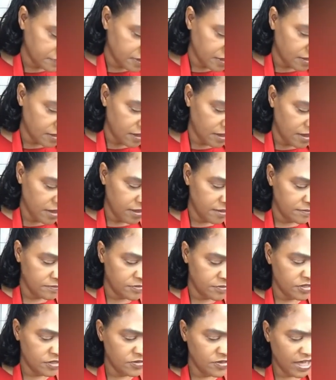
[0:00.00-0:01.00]

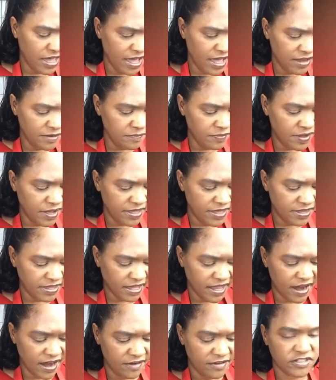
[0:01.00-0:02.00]
You can buy the
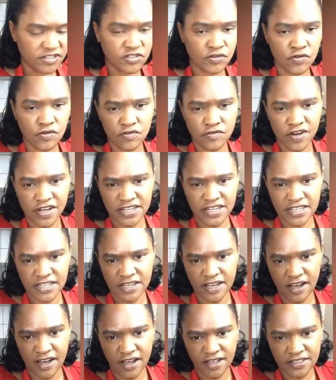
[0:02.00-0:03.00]
carrots already
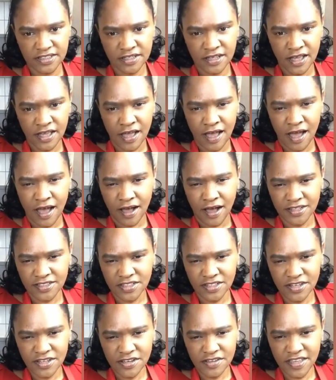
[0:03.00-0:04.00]
cut. I
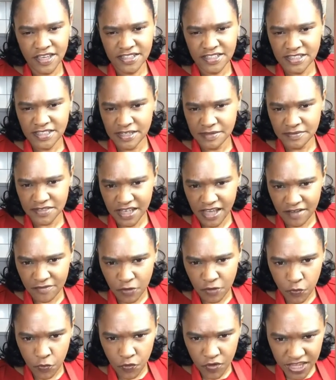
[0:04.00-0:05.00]
don't know, they seem to have a
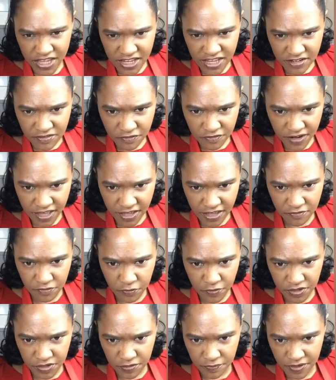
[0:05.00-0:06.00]
weird flavour
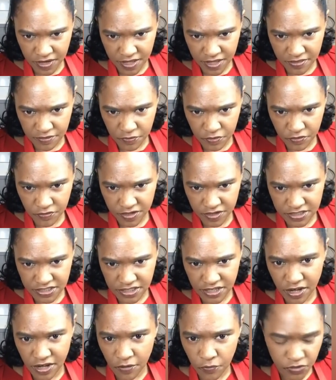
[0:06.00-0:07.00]
when you buy them already
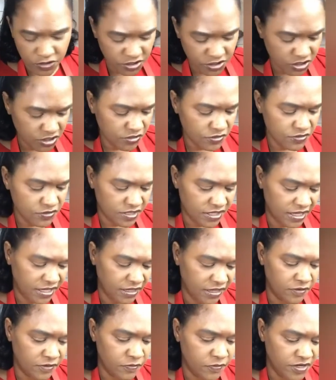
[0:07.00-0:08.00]
cut. What do you
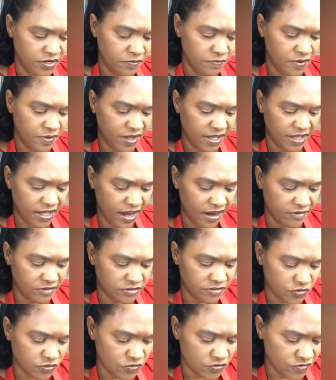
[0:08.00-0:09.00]
think when you buy
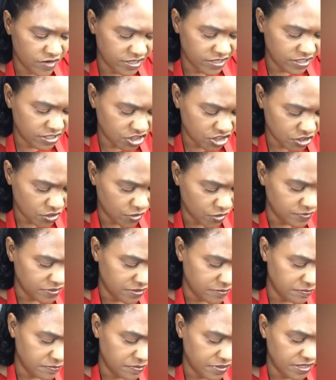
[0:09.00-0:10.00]
carrots already chopped
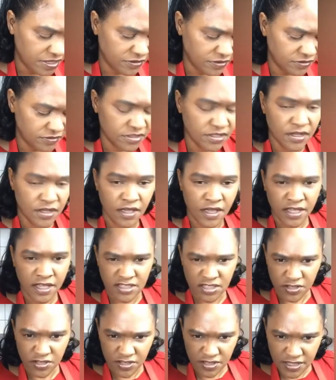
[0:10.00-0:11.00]
and peeled?
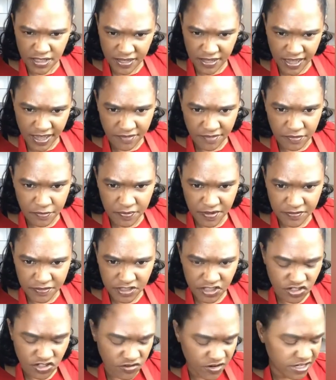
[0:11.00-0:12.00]
Don't you think they have a bit of a
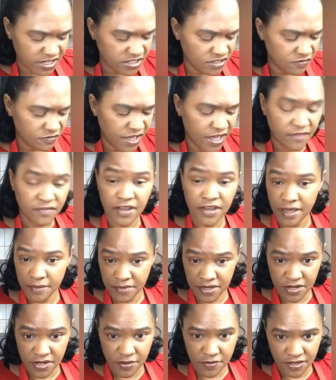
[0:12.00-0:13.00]
strange flavour? Let
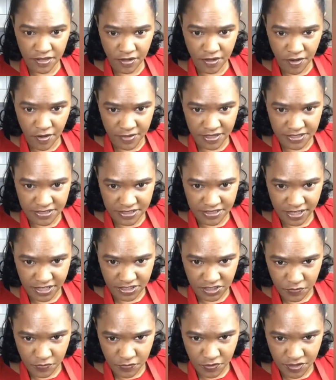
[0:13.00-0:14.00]
me know in the comment
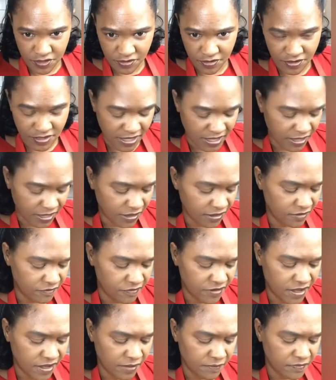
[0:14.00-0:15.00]
section what you think of
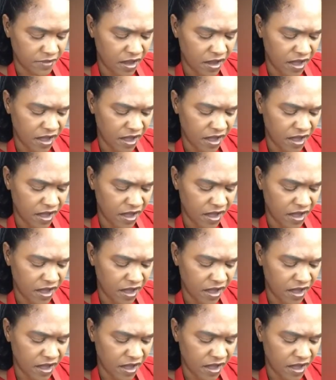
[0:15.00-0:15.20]
them.